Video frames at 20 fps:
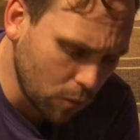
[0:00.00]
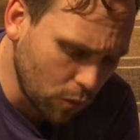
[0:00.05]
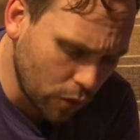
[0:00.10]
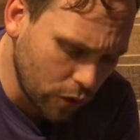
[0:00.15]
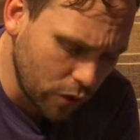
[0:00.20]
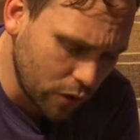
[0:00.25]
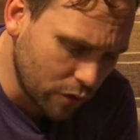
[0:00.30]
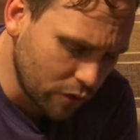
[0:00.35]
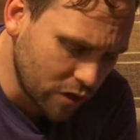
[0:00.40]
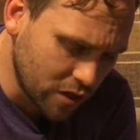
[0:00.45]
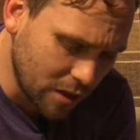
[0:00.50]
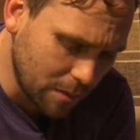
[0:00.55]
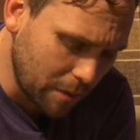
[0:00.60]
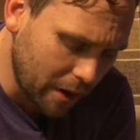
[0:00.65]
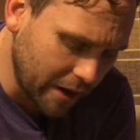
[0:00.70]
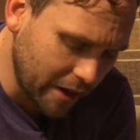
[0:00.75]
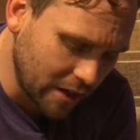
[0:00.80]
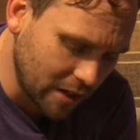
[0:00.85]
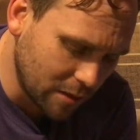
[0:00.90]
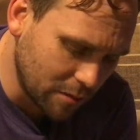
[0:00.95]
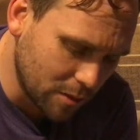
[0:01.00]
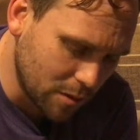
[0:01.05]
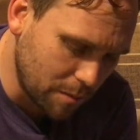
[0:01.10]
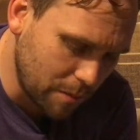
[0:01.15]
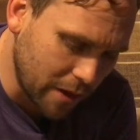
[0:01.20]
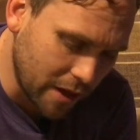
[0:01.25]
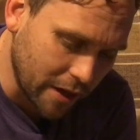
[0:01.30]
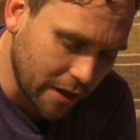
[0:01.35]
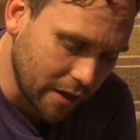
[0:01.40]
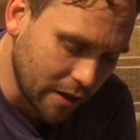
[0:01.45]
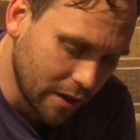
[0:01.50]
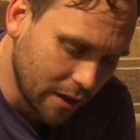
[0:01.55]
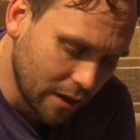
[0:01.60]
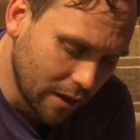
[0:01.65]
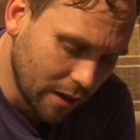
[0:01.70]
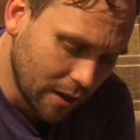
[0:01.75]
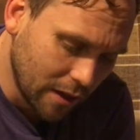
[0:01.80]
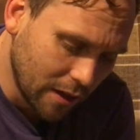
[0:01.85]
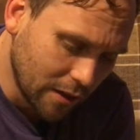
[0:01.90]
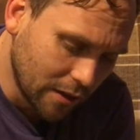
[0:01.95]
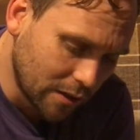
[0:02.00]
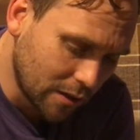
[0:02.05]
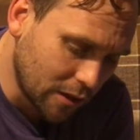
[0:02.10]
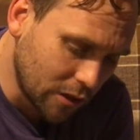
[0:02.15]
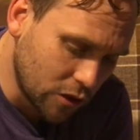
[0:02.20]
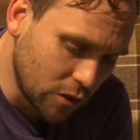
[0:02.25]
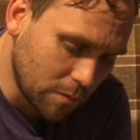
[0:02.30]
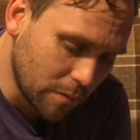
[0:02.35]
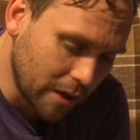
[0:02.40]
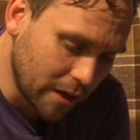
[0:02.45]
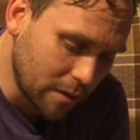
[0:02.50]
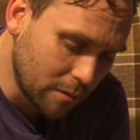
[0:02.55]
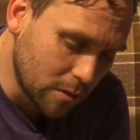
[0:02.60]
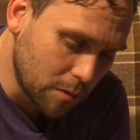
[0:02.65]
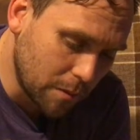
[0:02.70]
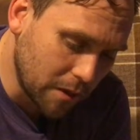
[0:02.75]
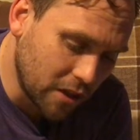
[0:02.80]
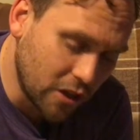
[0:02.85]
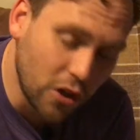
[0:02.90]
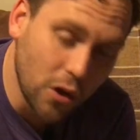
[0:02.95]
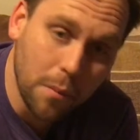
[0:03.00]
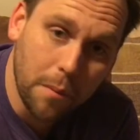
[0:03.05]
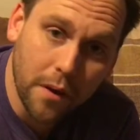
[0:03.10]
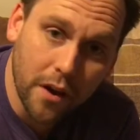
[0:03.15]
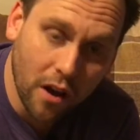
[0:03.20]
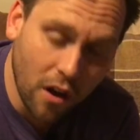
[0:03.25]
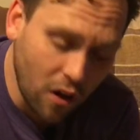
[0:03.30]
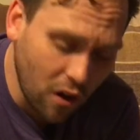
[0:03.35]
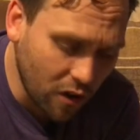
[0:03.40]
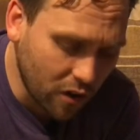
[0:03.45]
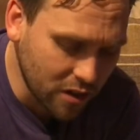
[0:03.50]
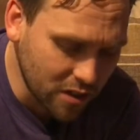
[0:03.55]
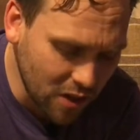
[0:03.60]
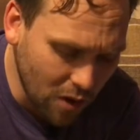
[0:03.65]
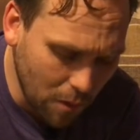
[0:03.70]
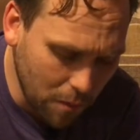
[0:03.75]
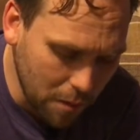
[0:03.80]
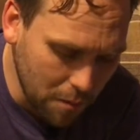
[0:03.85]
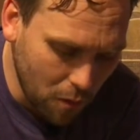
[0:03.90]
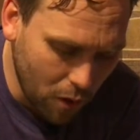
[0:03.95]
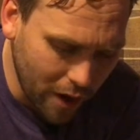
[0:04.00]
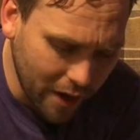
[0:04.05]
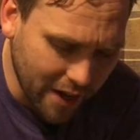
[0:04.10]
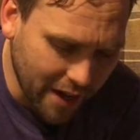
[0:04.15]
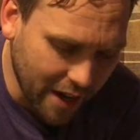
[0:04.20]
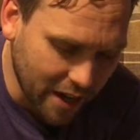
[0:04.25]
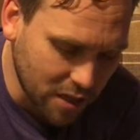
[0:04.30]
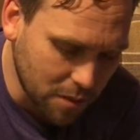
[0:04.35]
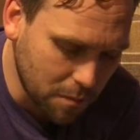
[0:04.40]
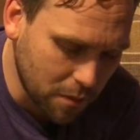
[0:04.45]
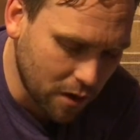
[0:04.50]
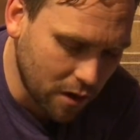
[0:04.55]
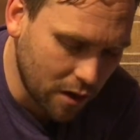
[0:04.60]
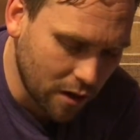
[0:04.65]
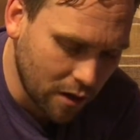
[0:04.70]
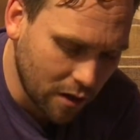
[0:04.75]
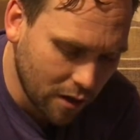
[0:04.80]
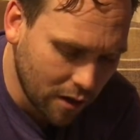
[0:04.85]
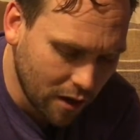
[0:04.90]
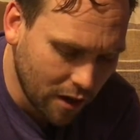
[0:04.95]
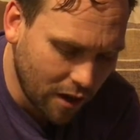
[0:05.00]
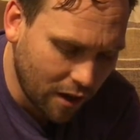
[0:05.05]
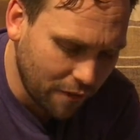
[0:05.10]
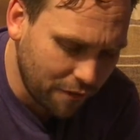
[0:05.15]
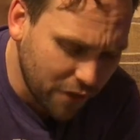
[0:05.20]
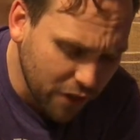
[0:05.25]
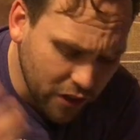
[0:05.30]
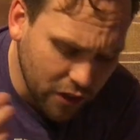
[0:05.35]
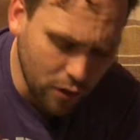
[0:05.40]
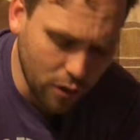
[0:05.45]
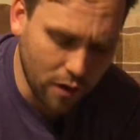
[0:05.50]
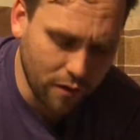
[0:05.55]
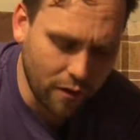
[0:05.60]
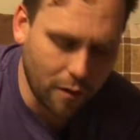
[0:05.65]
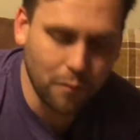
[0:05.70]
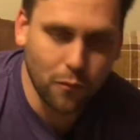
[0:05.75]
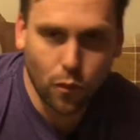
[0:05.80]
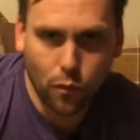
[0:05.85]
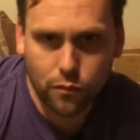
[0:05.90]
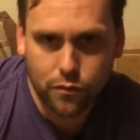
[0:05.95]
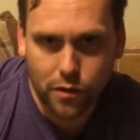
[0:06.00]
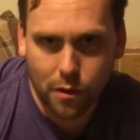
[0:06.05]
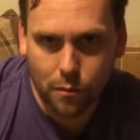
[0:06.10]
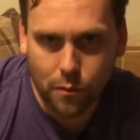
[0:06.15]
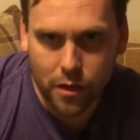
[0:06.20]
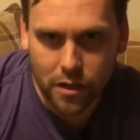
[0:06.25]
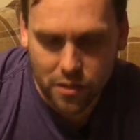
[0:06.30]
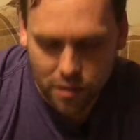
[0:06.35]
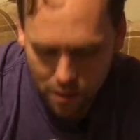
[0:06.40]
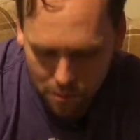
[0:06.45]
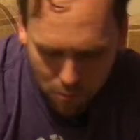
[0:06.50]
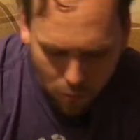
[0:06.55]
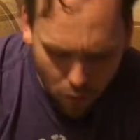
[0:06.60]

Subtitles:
me what you originally painted them to be. Did you mean them to be QPR? Because that would be my guess, but I think you live up north somewhere, so there